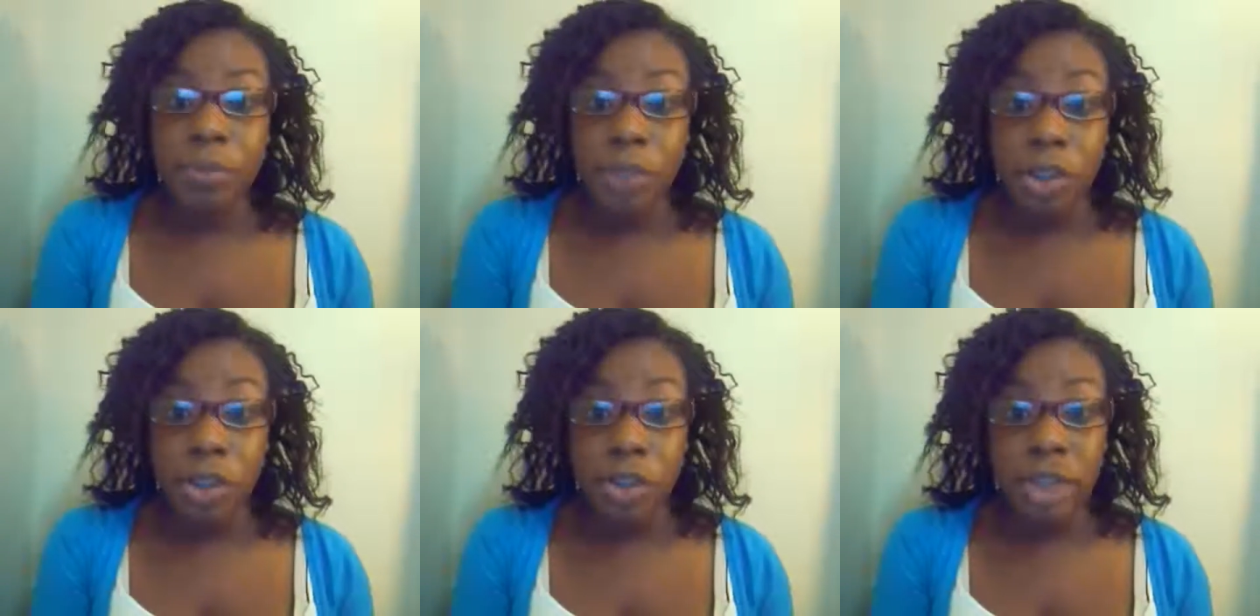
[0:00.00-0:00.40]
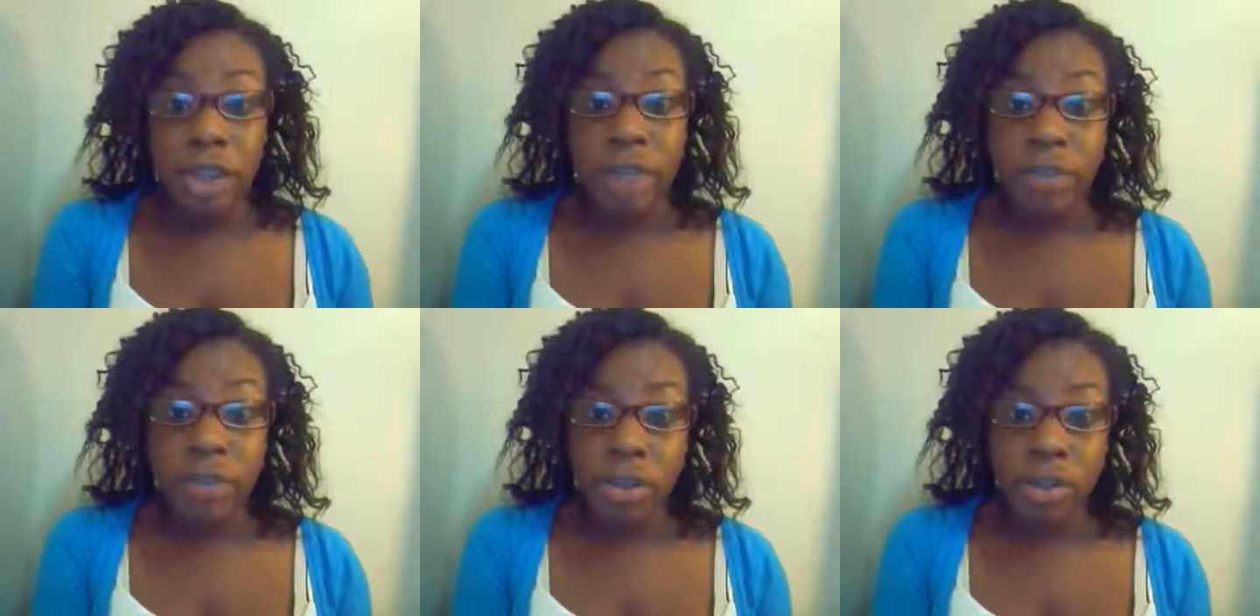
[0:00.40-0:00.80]

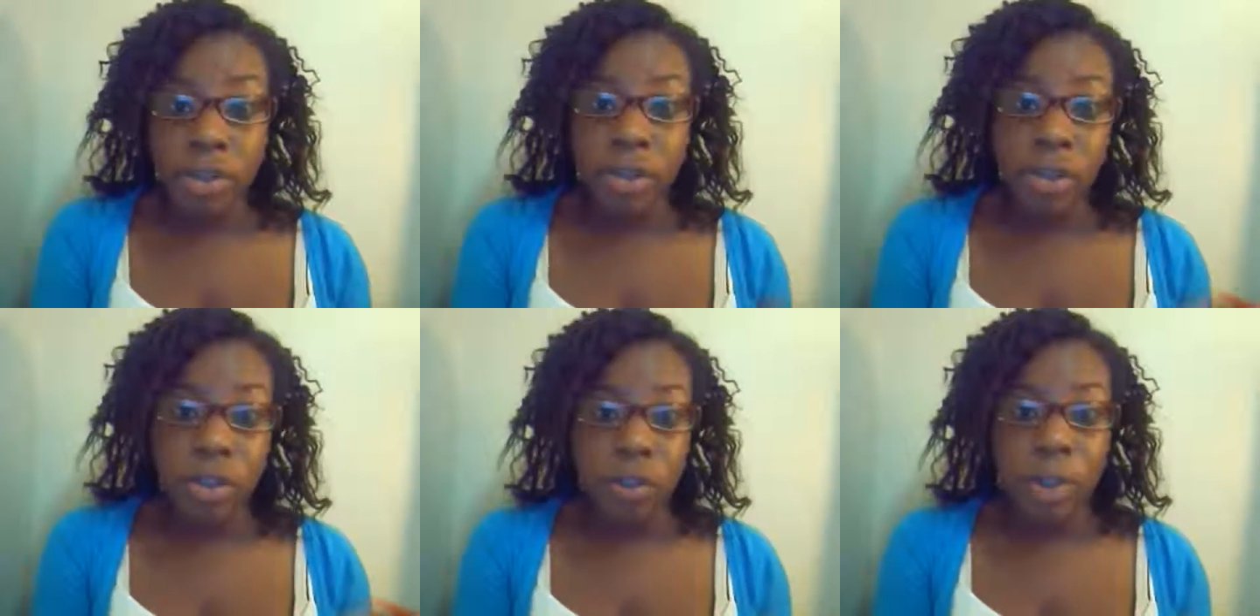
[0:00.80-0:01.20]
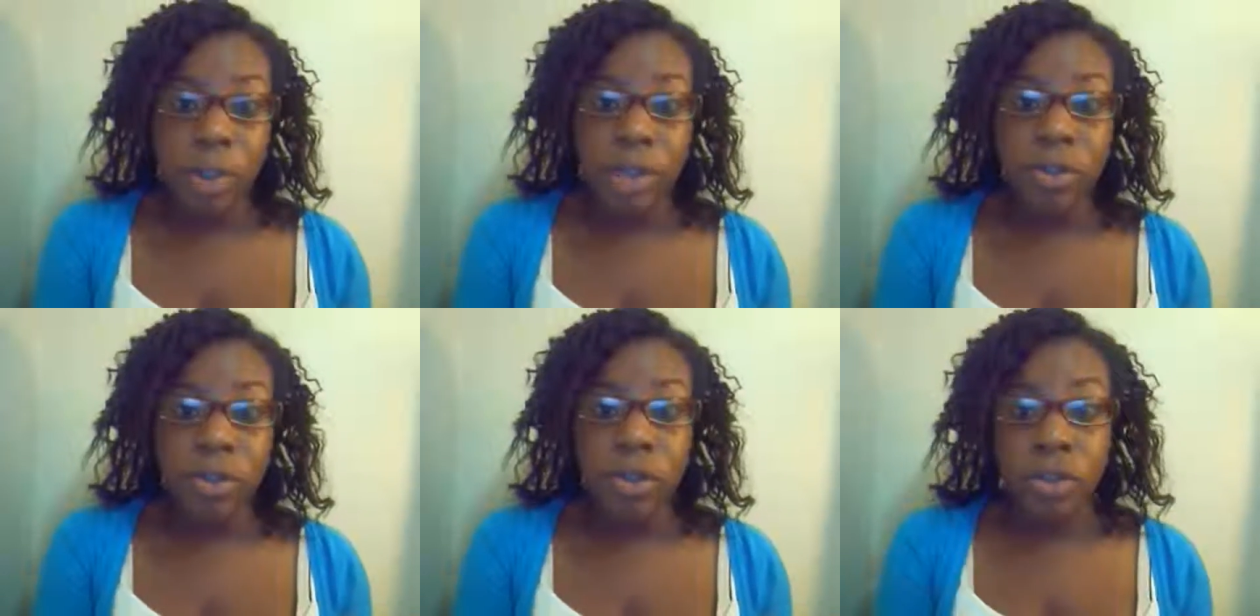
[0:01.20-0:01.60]
achieve a certain curl
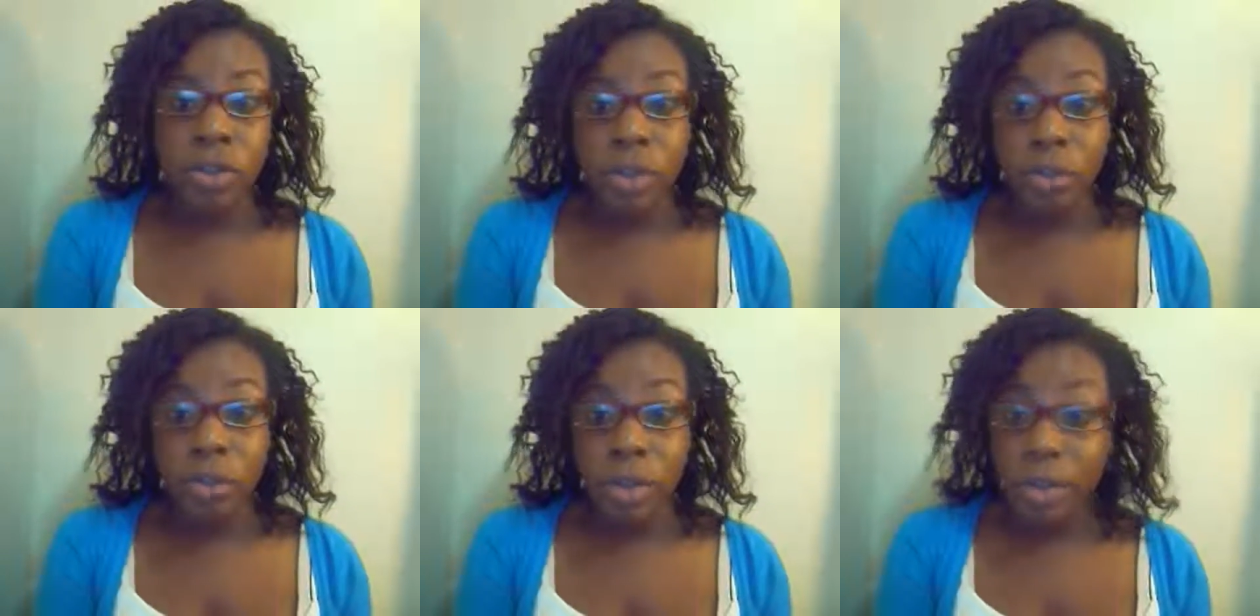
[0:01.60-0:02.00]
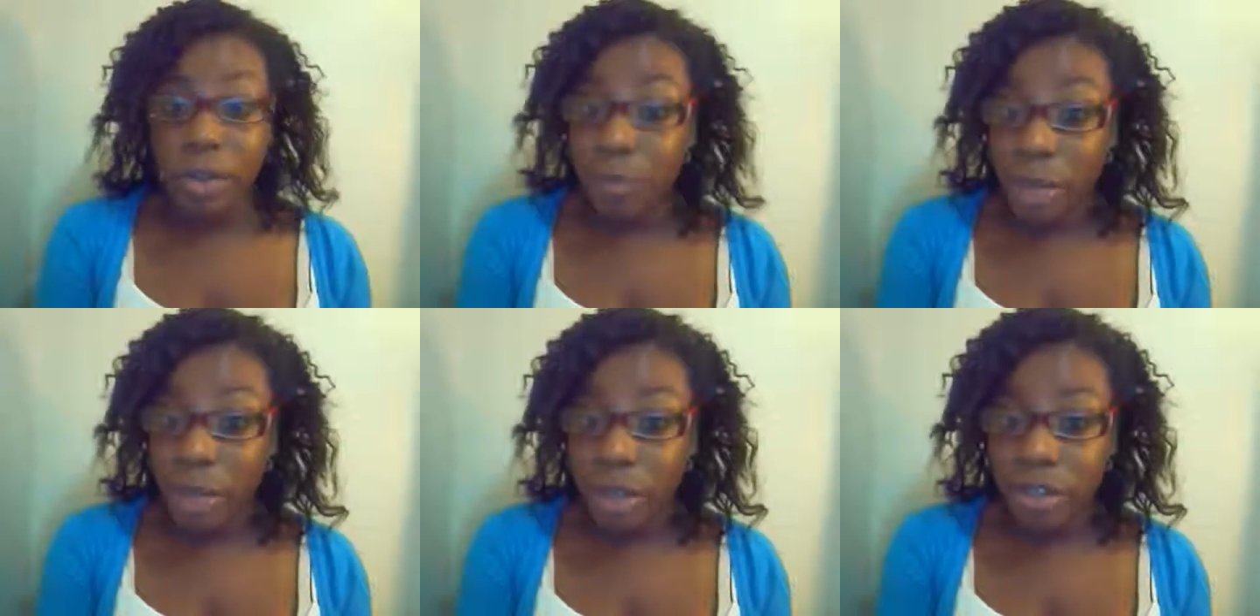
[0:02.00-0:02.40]
pattern or a certain
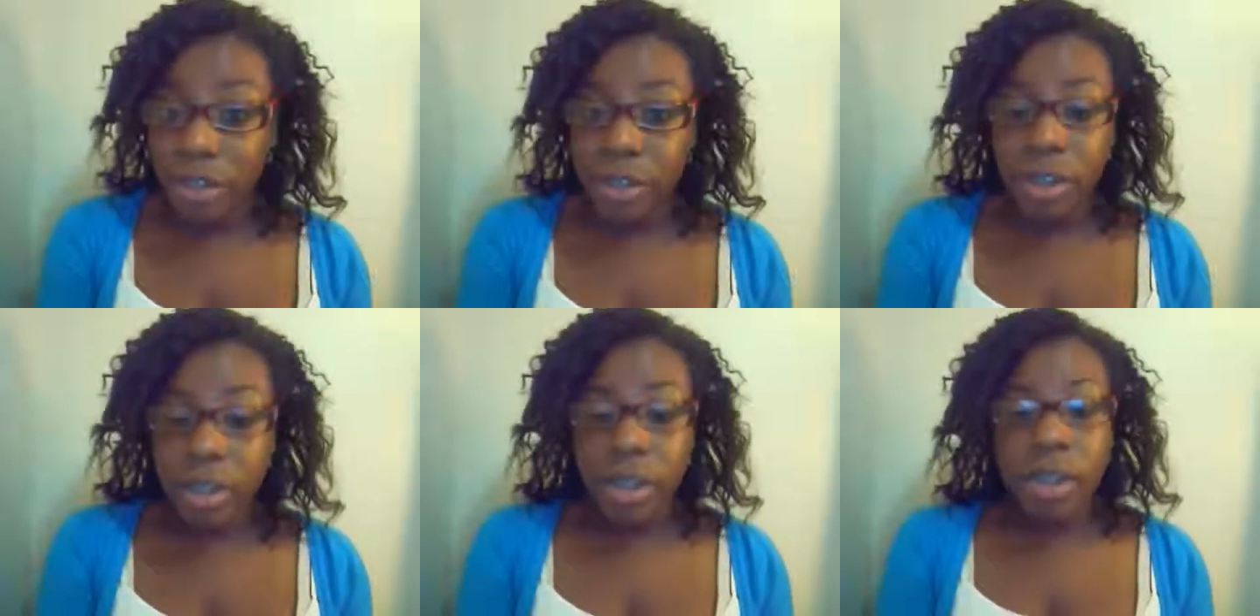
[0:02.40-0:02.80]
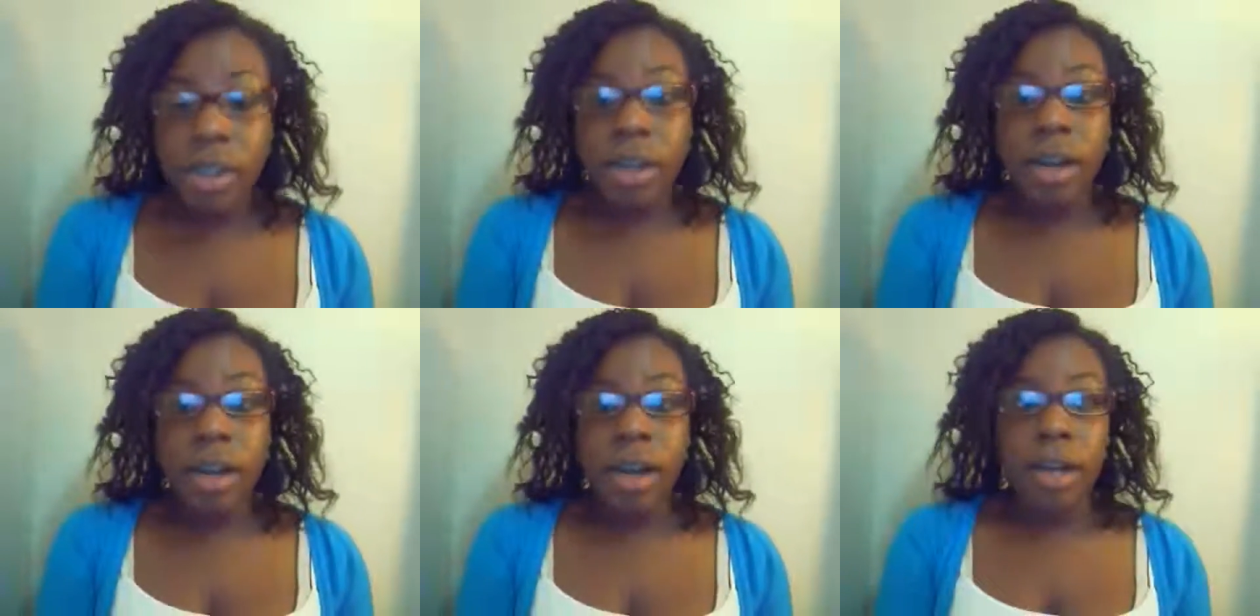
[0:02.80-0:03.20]
wave pattern.
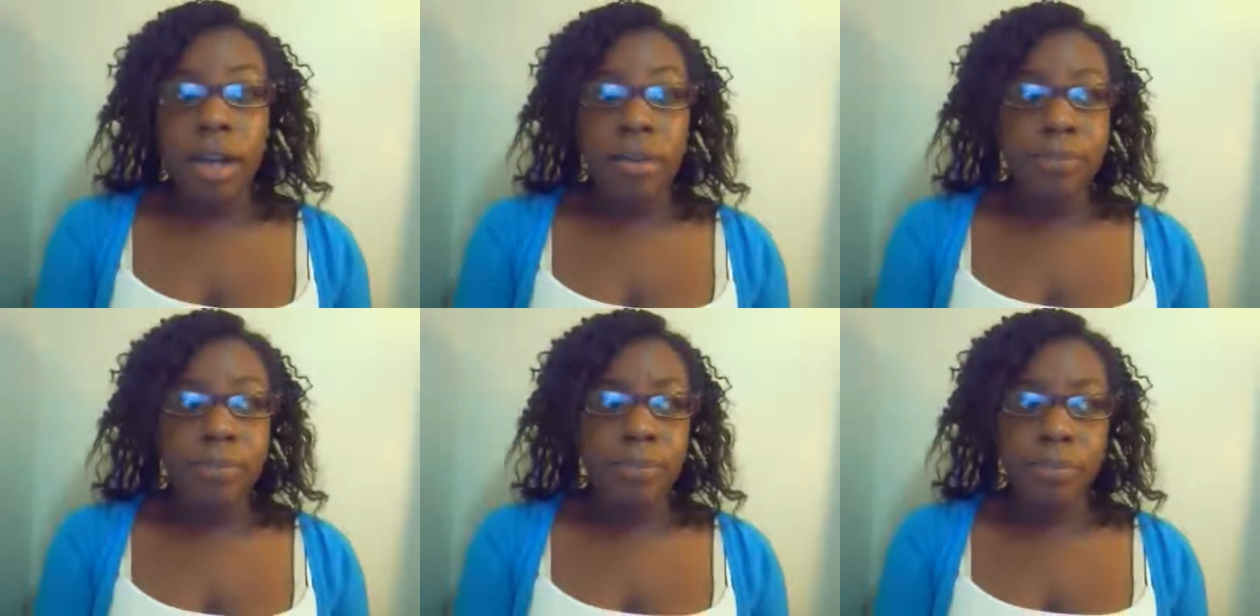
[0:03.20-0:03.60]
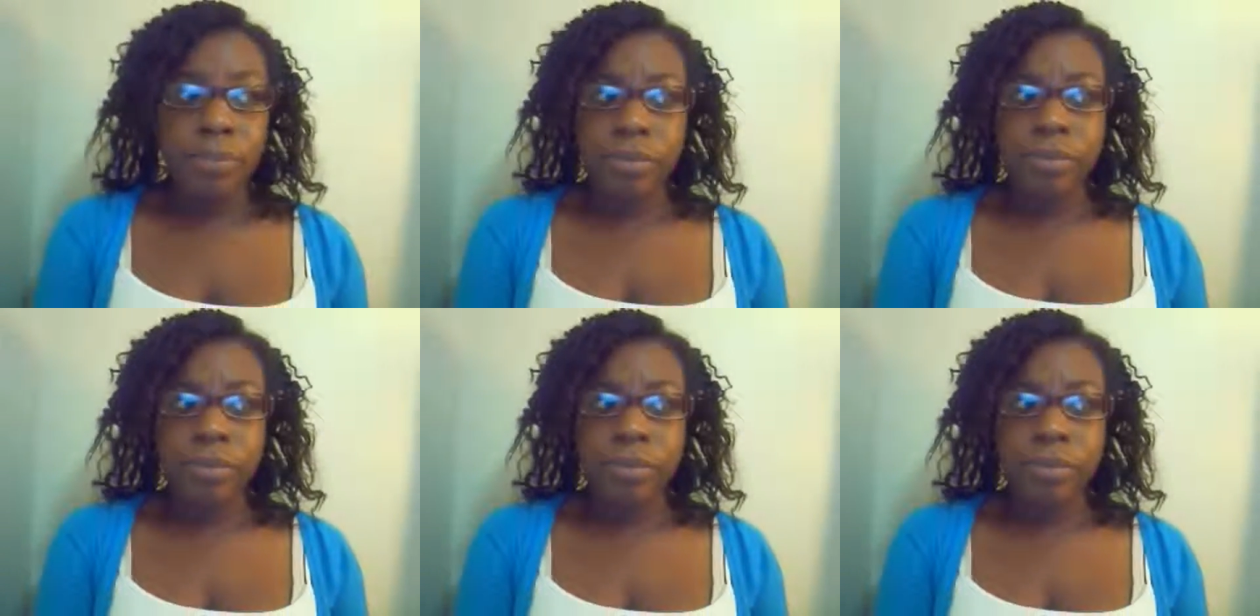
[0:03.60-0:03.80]
Um,